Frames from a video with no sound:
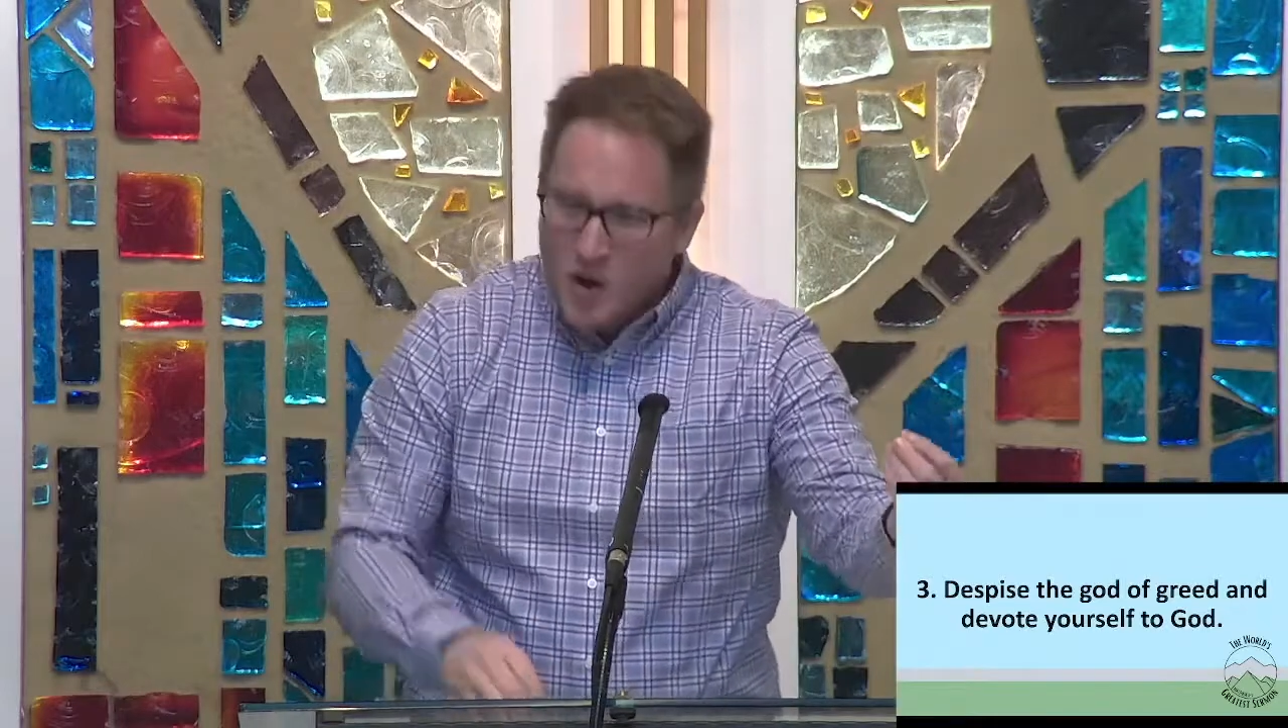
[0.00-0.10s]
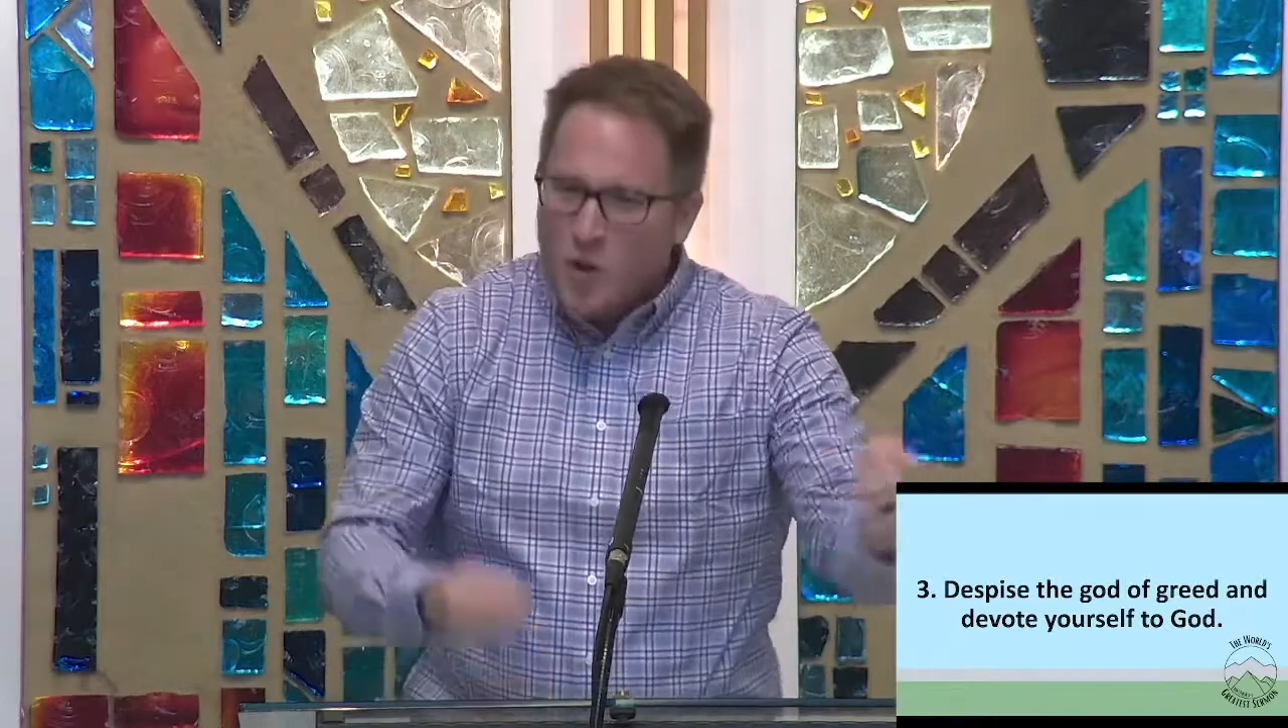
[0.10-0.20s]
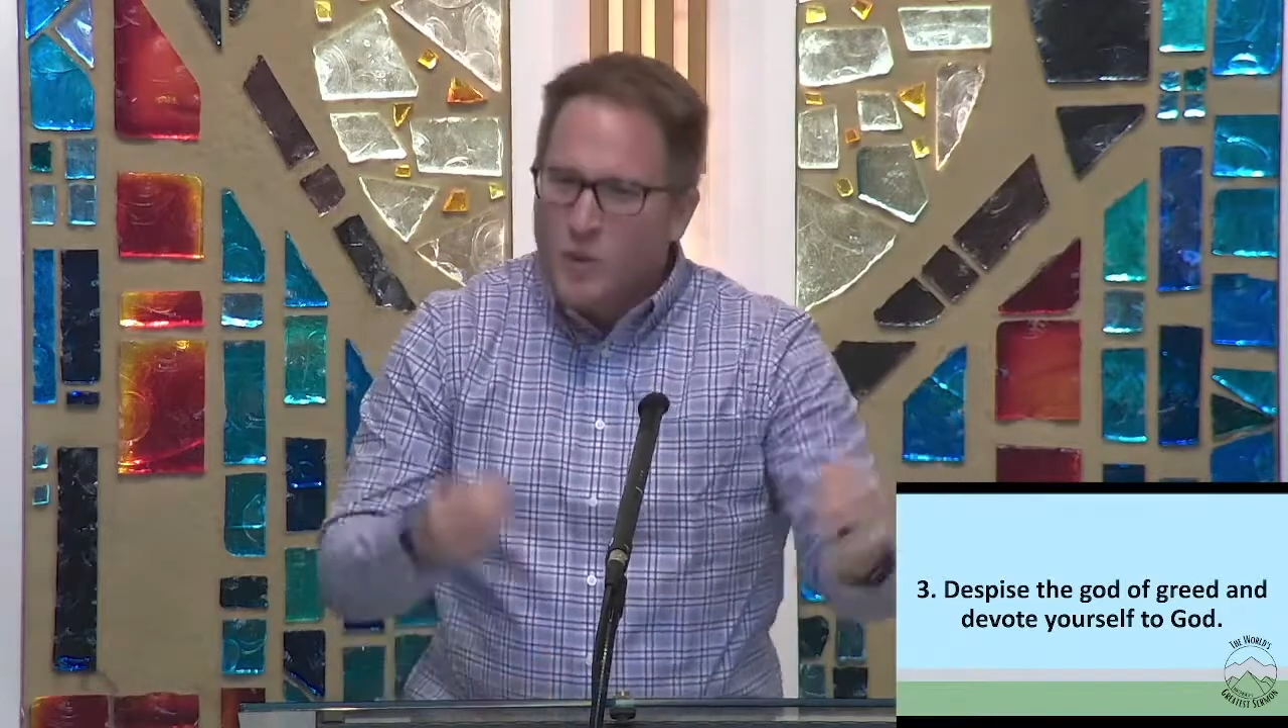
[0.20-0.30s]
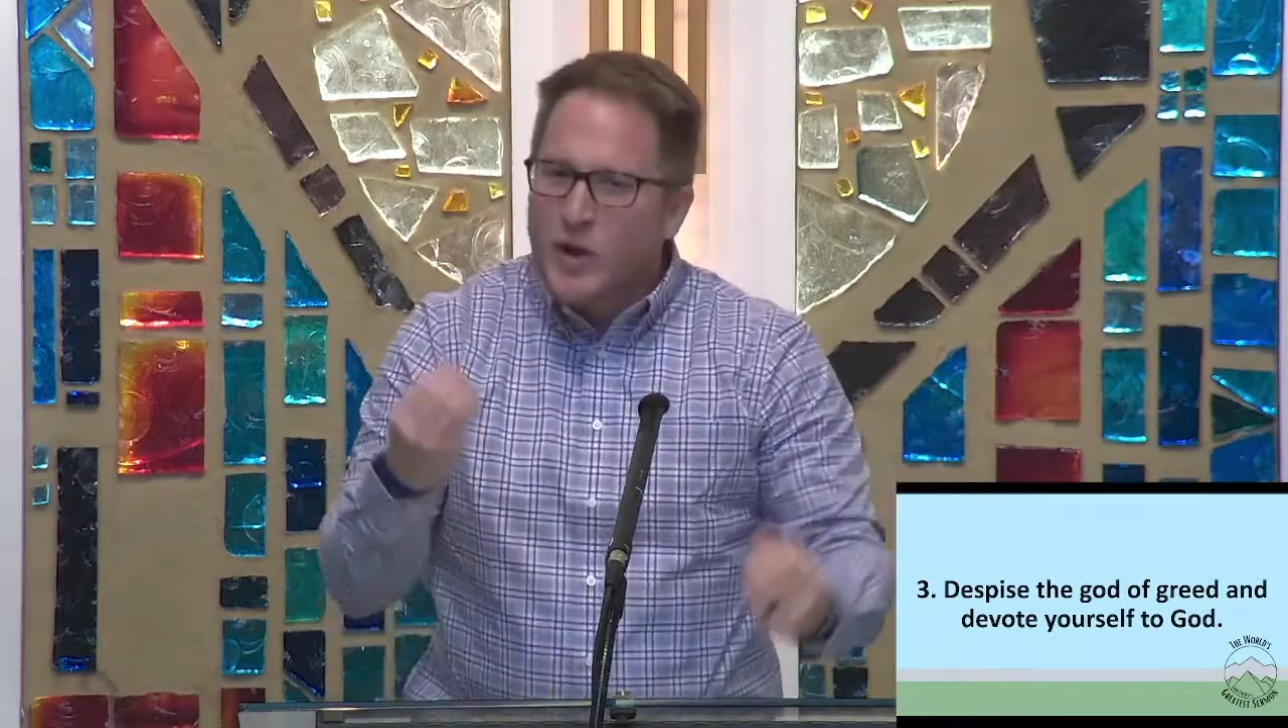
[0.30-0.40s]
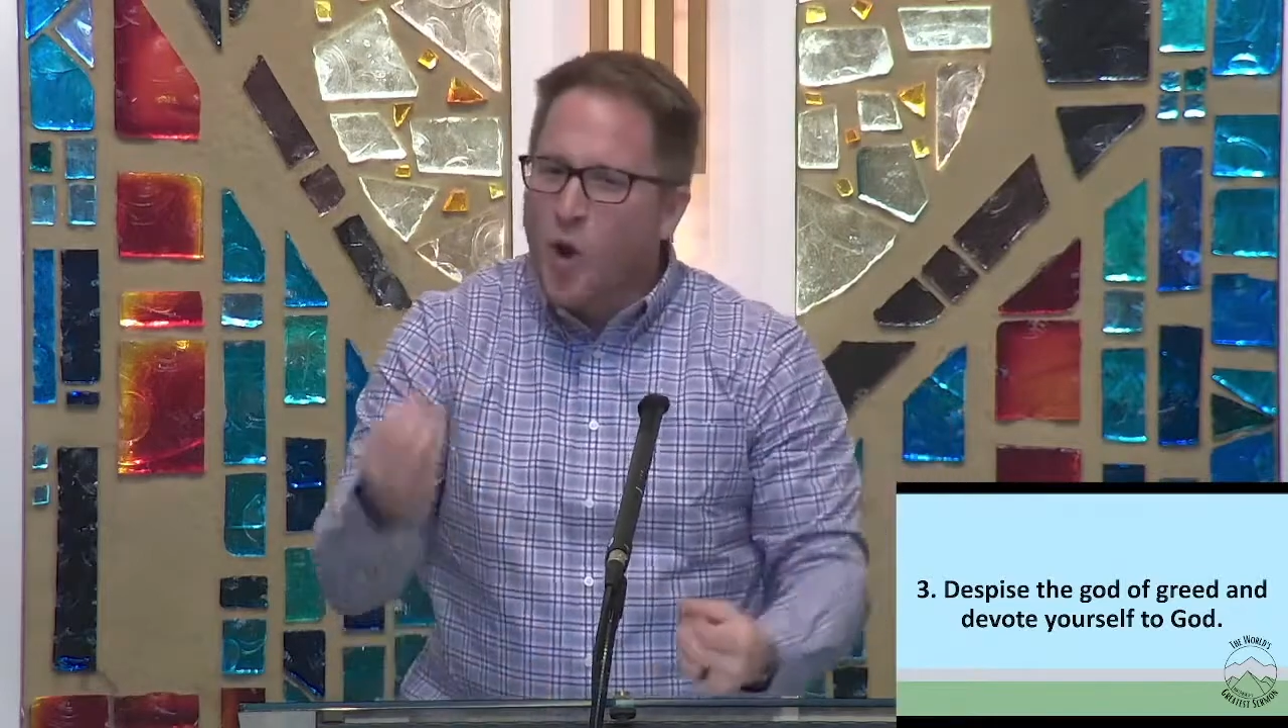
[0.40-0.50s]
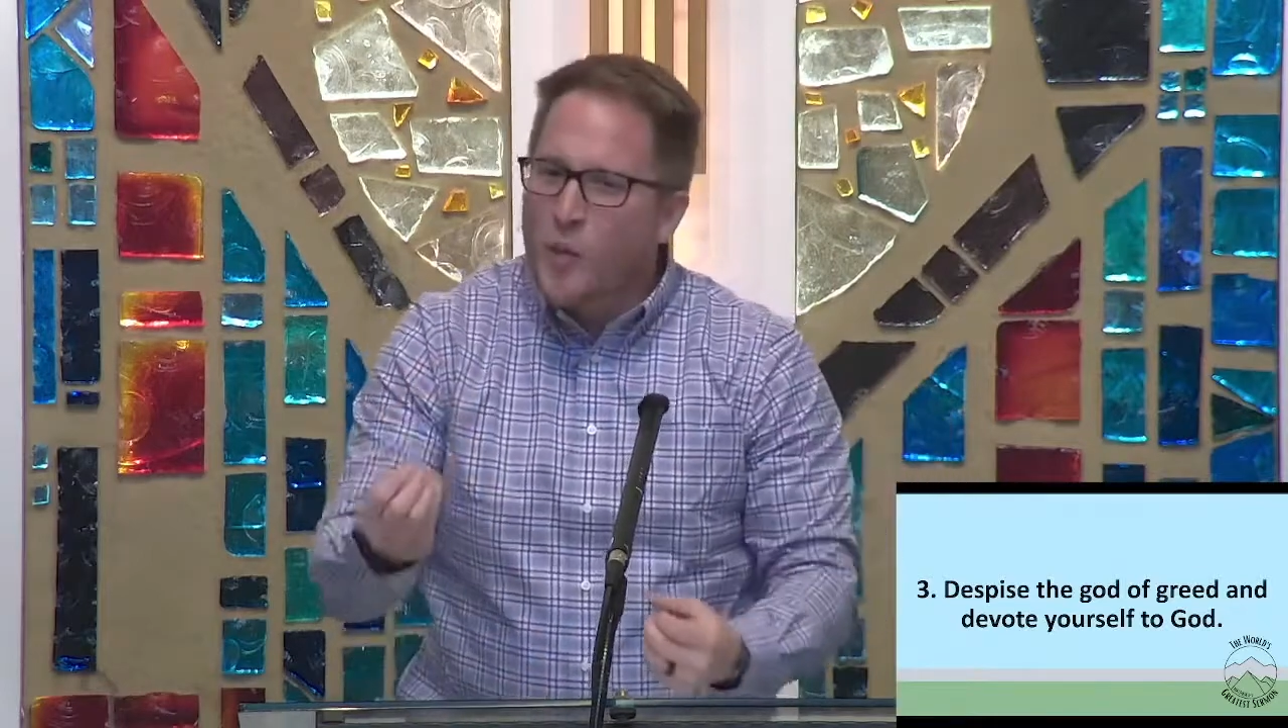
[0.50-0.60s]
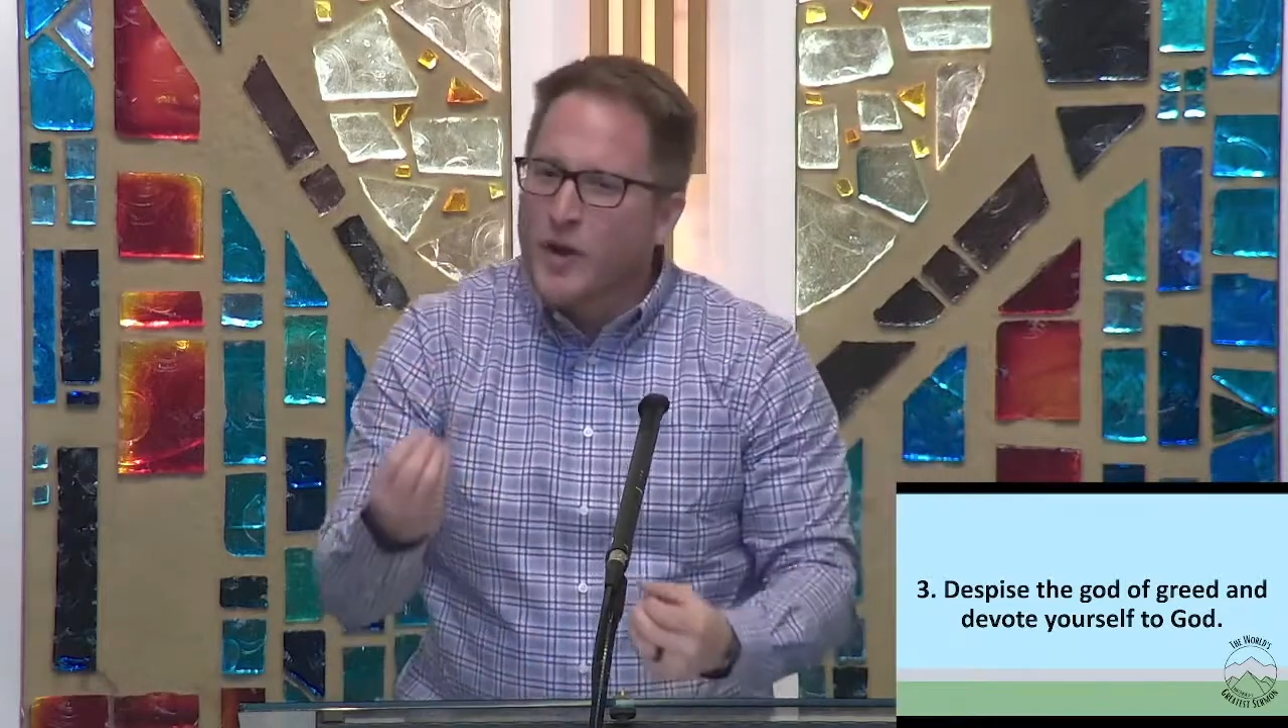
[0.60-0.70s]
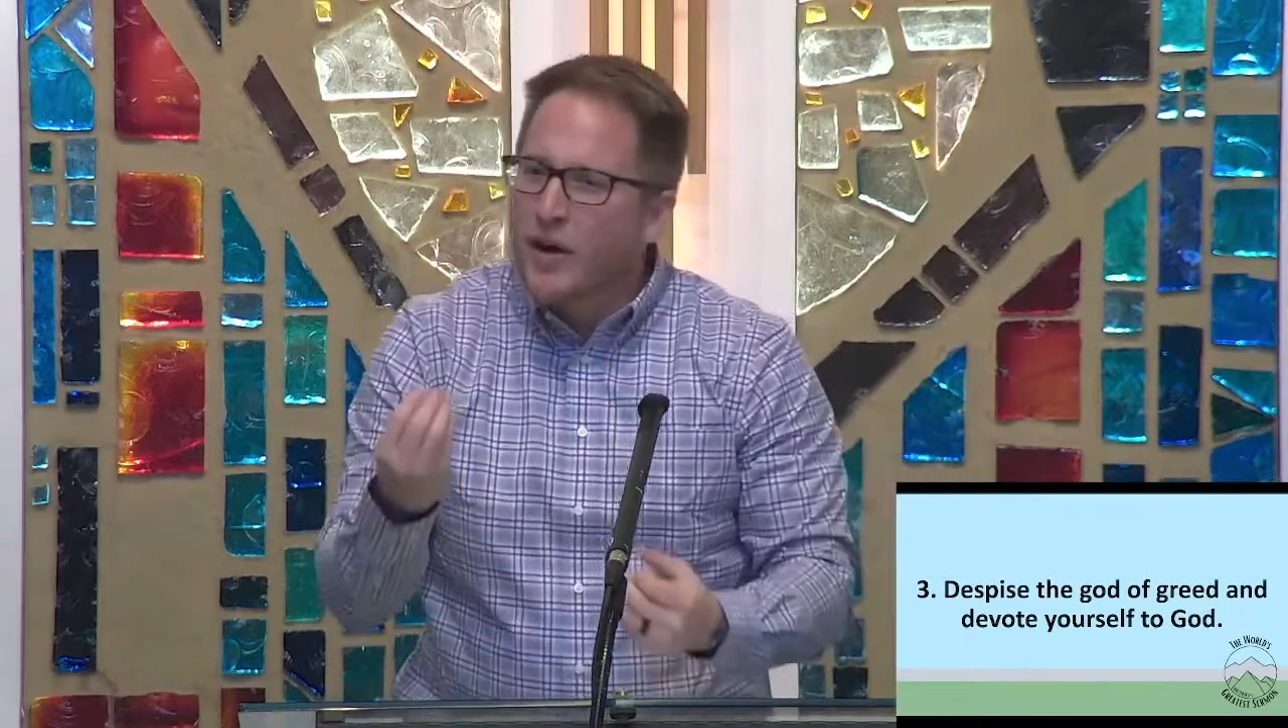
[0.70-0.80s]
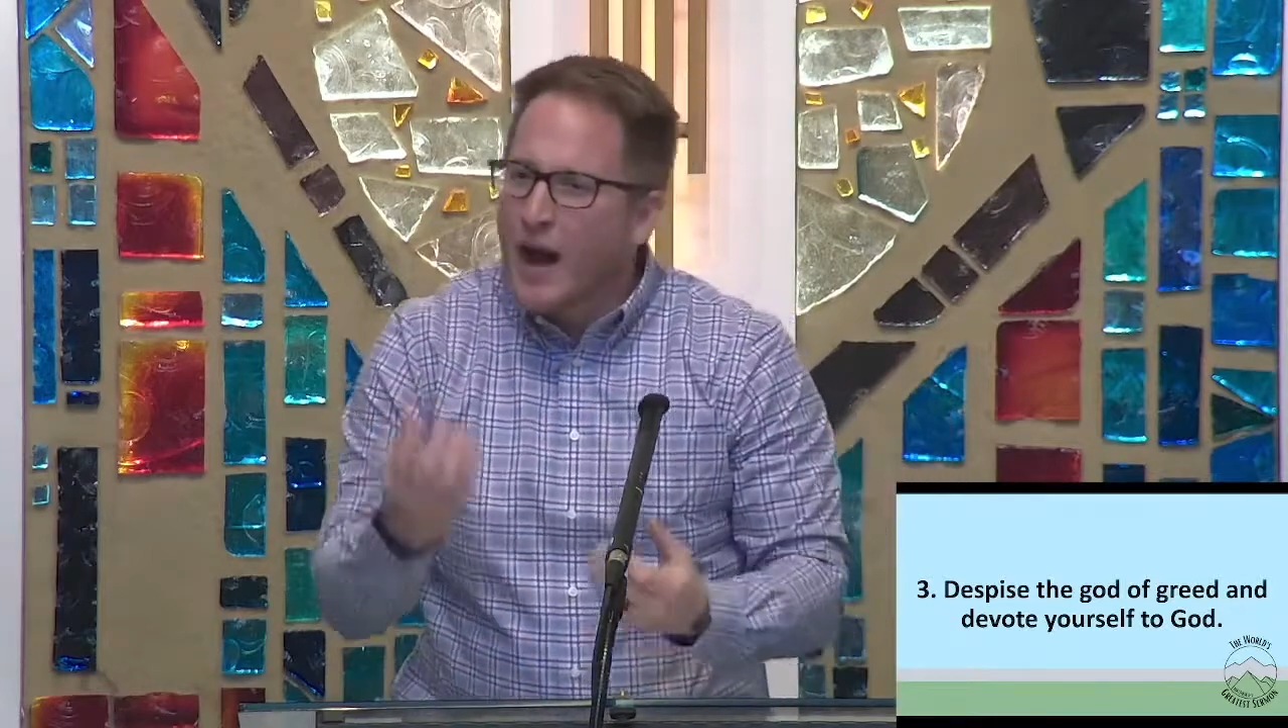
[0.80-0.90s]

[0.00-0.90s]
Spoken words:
We open our